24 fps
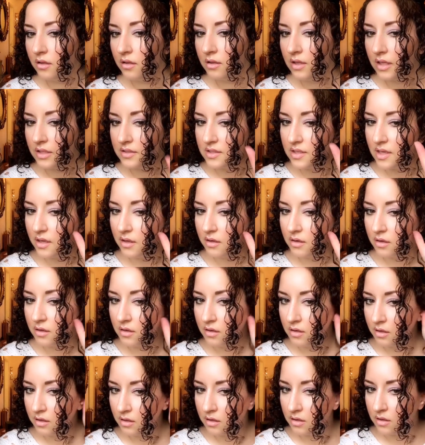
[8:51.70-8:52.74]
That's it.
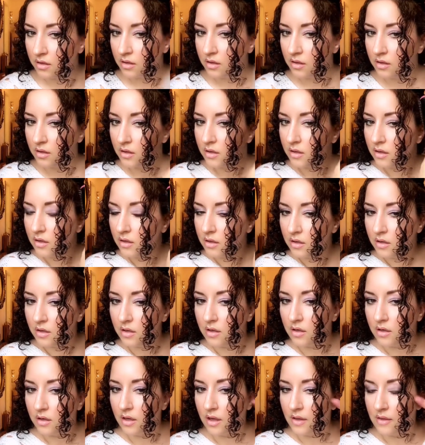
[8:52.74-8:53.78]

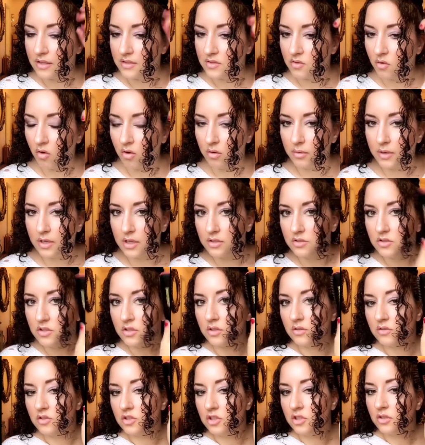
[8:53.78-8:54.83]
And that's all we're gonna
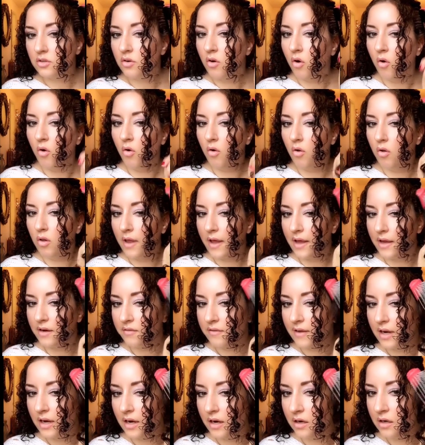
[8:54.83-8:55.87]
do to your whole head
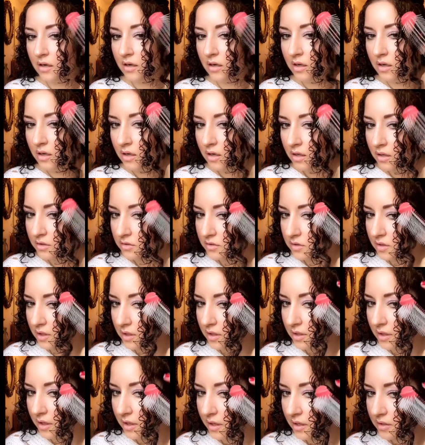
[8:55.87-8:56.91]
of hair.
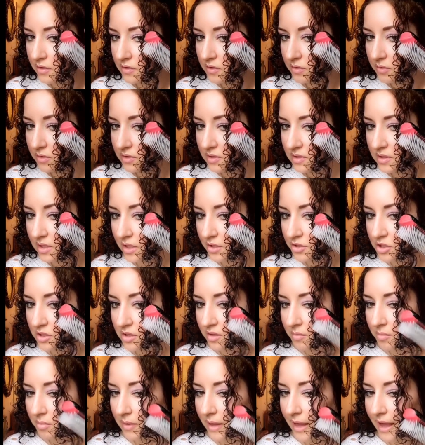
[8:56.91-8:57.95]
Turn it so it's touching
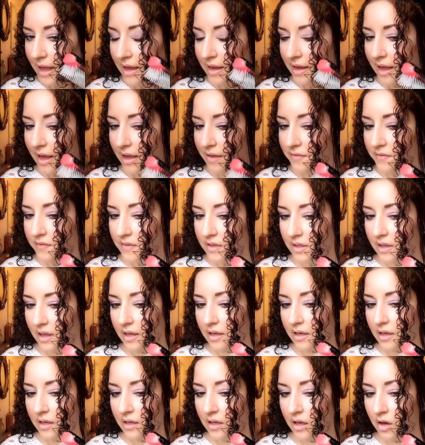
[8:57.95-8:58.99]
the black. I feel
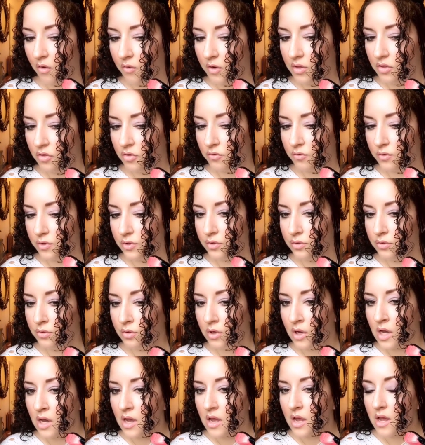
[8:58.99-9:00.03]
like going through
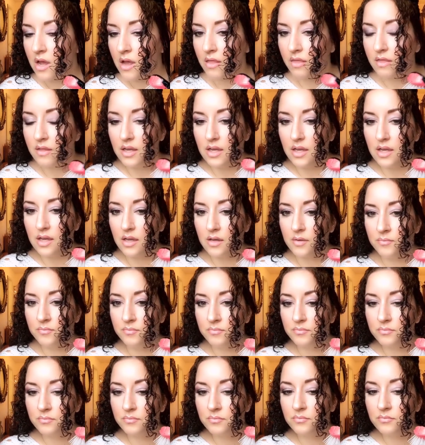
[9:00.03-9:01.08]
the
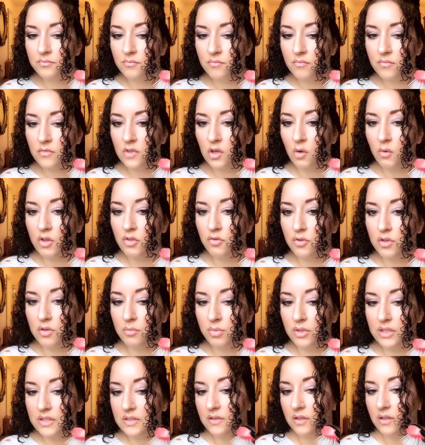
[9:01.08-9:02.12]

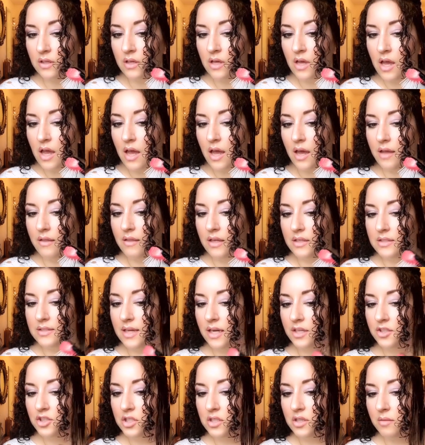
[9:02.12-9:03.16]
bristle and then
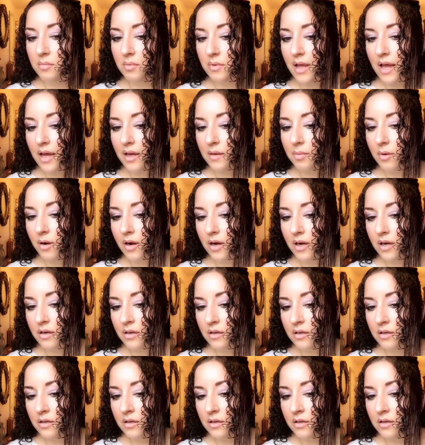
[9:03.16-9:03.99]
touching the black part